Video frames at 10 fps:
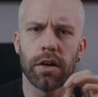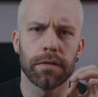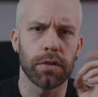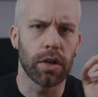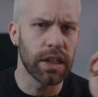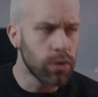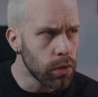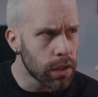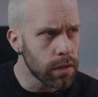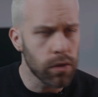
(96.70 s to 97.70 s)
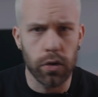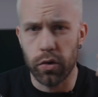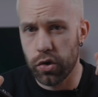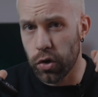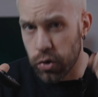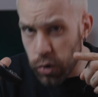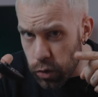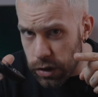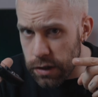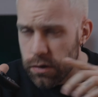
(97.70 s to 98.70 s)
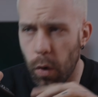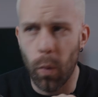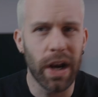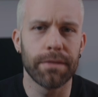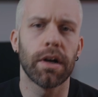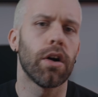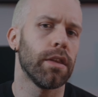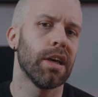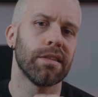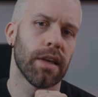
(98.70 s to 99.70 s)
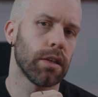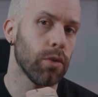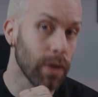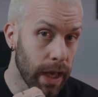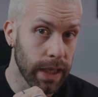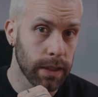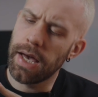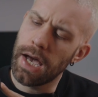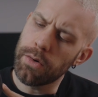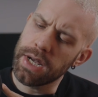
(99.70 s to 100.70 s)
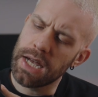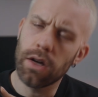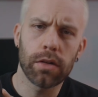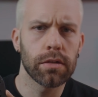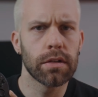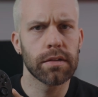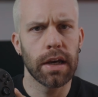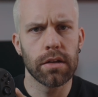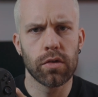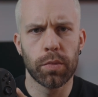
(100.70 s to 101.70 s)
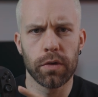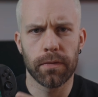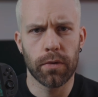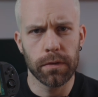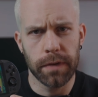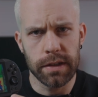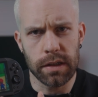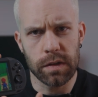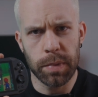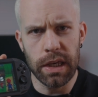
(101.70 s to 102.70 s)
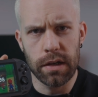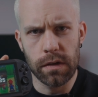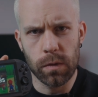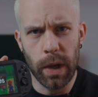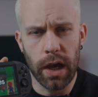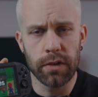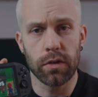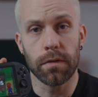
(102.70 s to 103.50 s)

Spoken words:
off your Hadoukens or your Shoryukens or whatever other attack you like. AYN also decided to put front-facing speakers, whereas on the